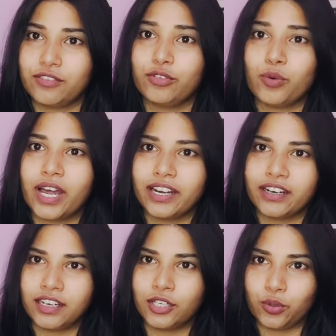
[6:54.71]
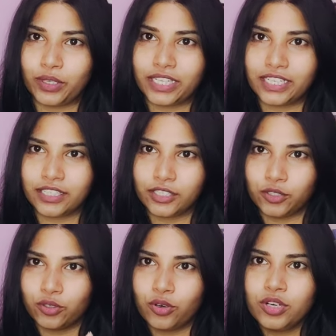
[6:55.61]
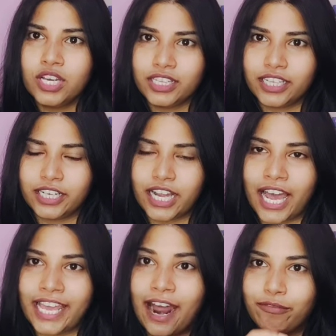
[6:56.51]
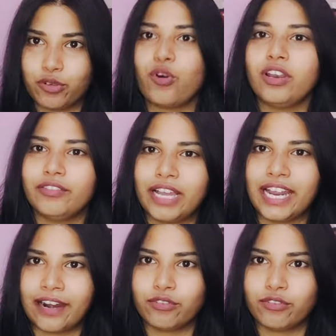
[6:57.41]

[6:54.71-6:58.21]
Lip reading: If you are doing it, that I have to qualify.